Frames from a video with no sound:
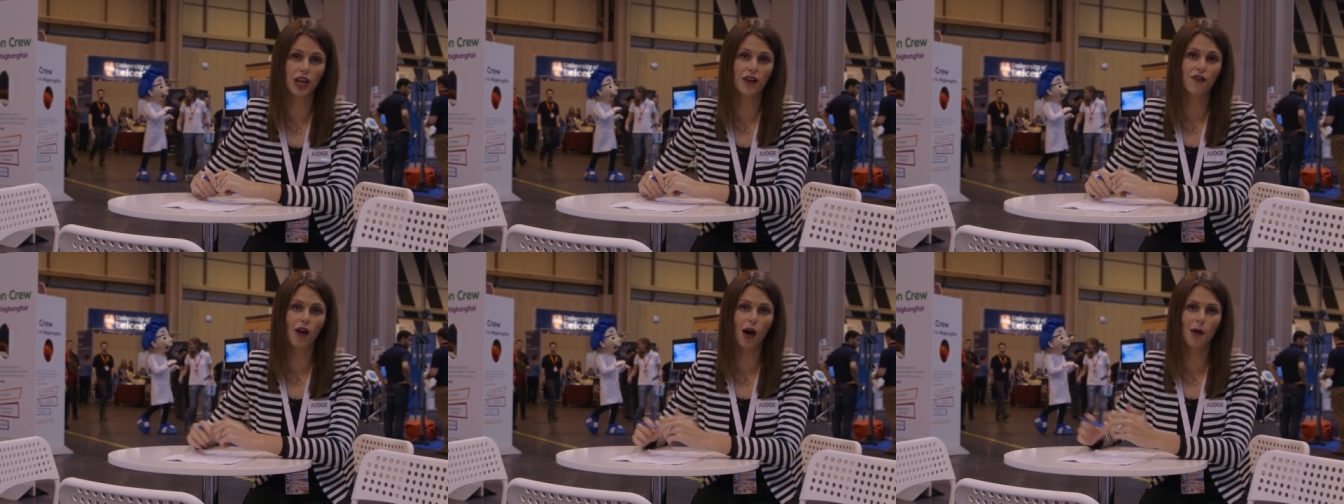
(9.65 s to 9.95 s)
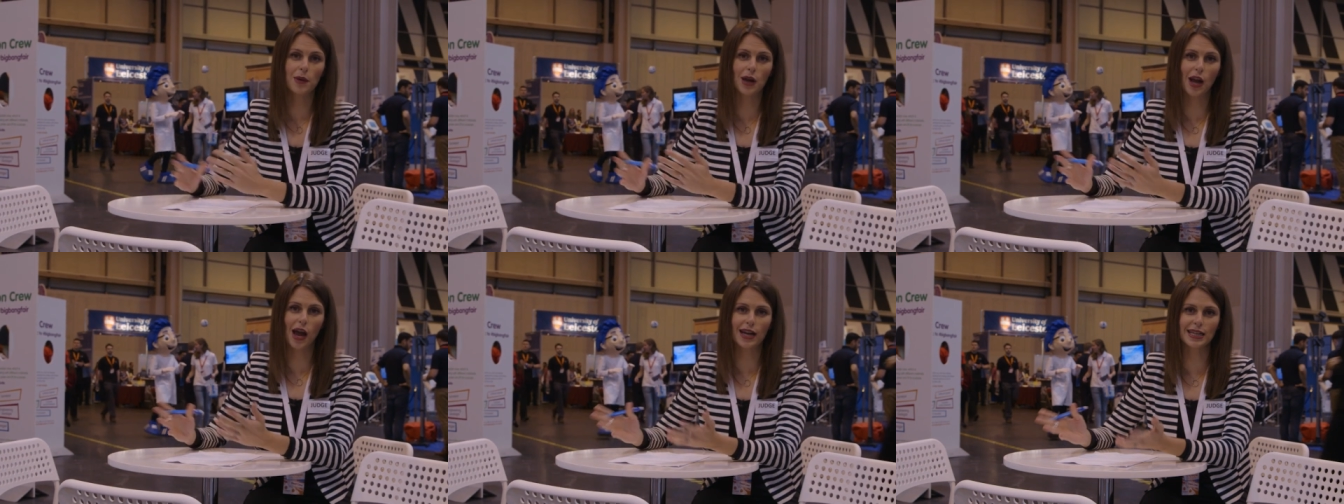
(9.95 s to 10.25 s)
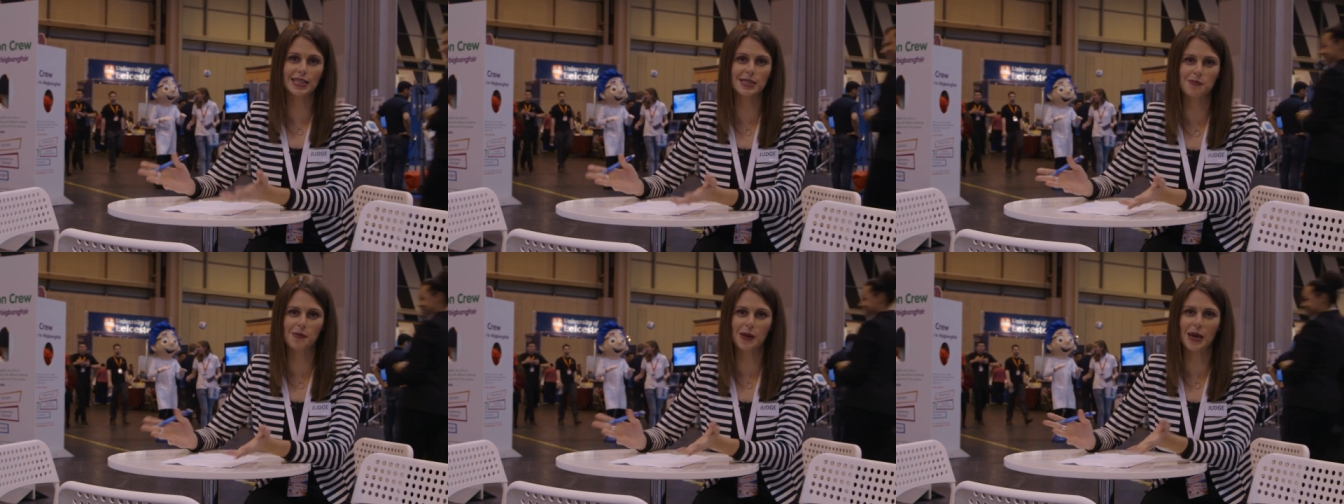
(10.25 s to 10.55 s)
if I would
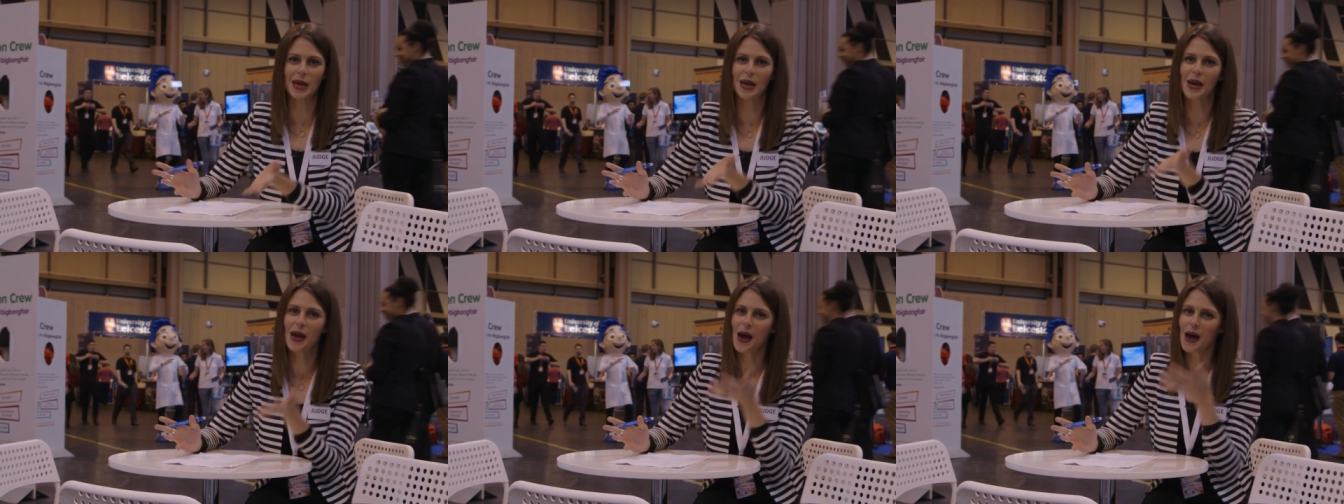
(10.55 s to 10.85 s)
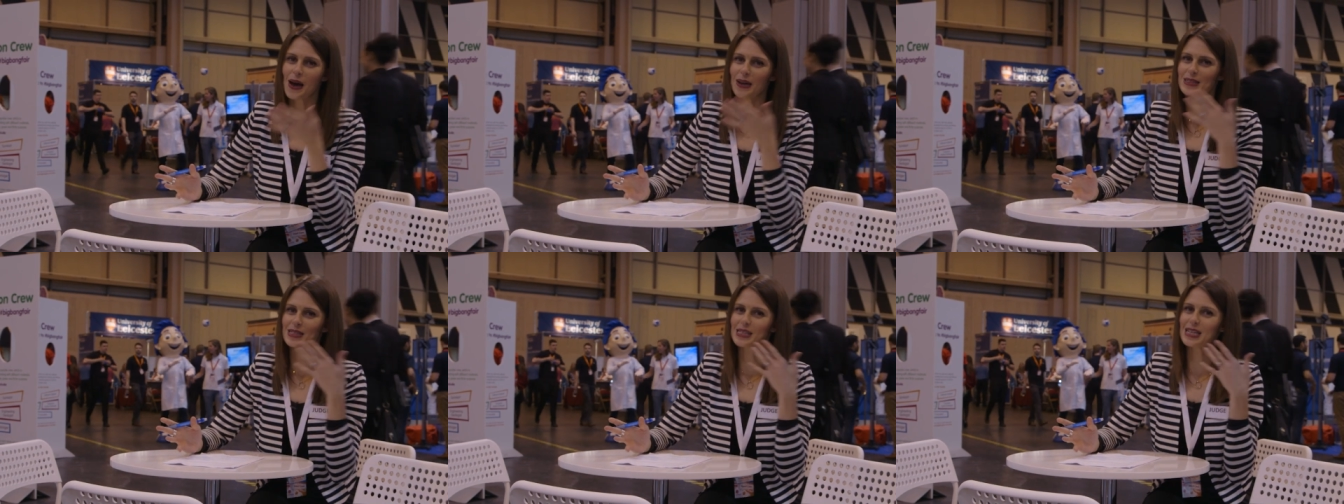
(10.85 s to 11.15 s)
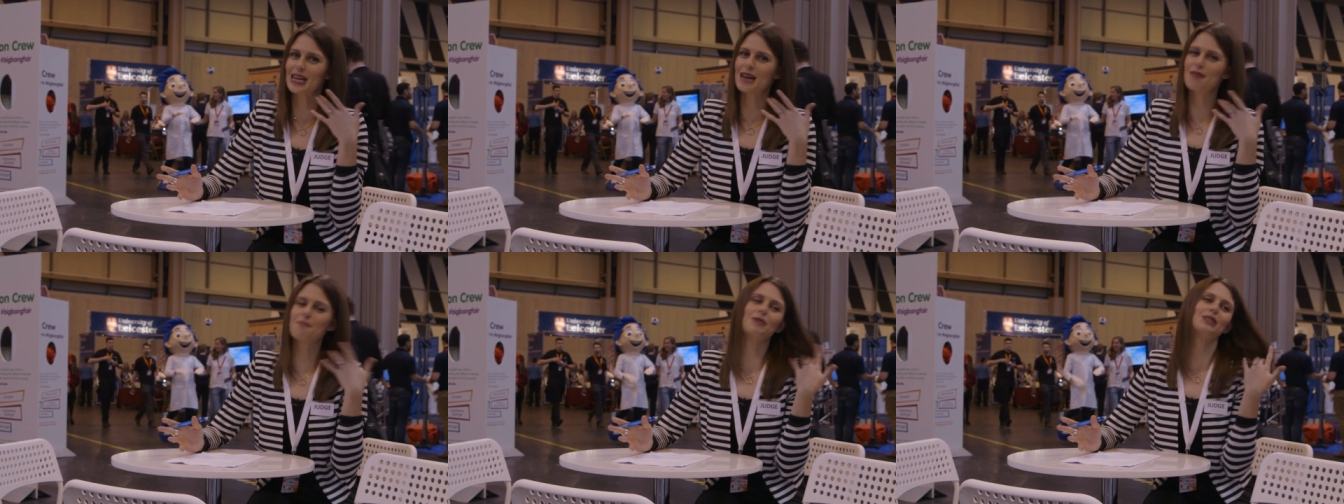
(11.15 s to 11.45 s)
like to be a
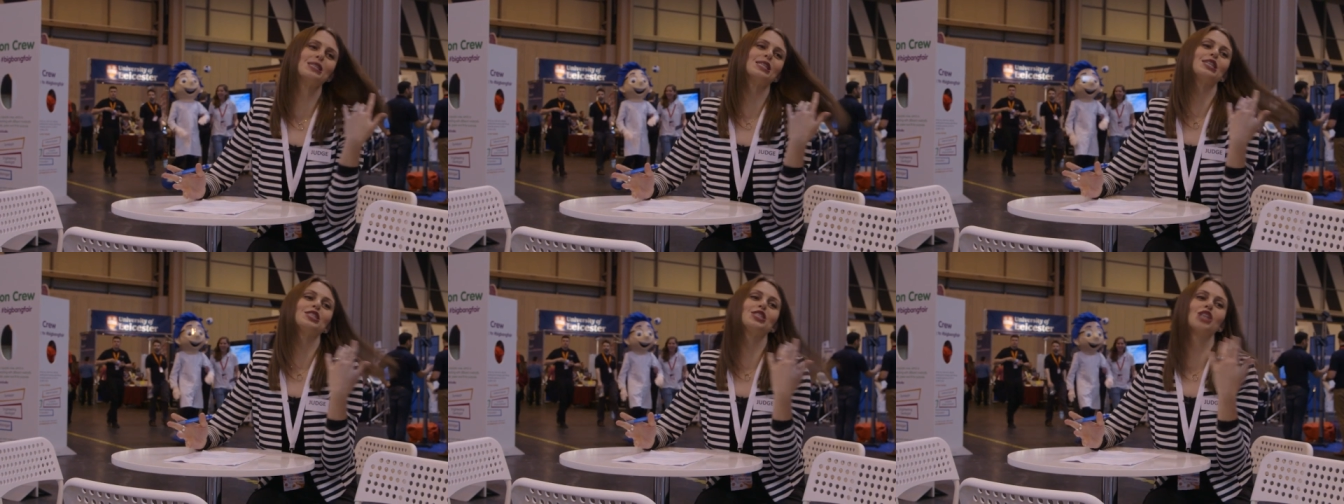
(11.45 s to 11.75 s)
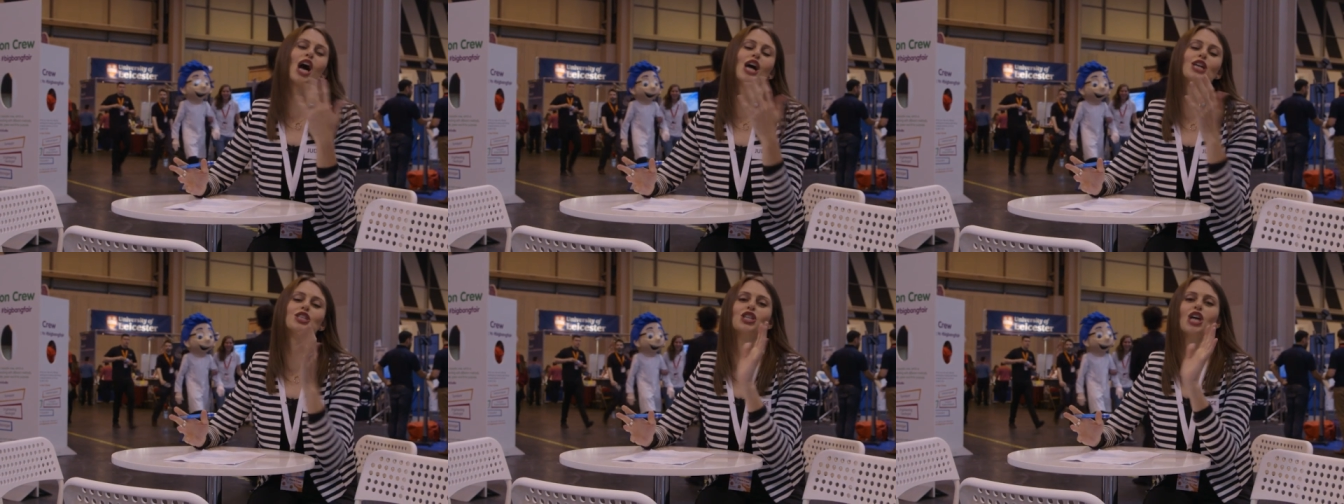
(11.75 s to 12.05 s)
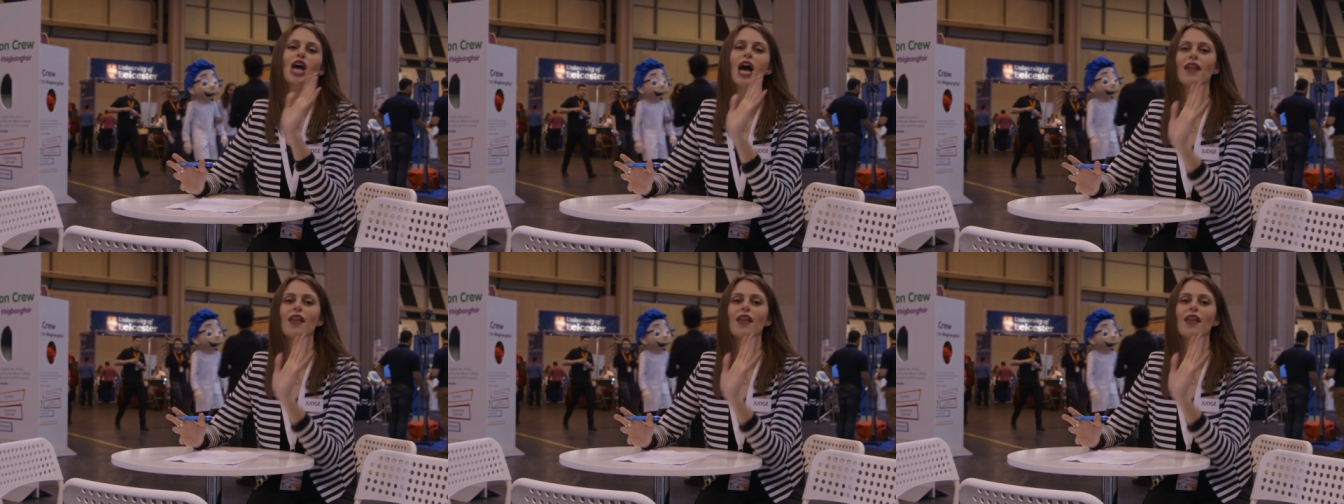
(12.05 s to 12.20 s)
celebrity judge,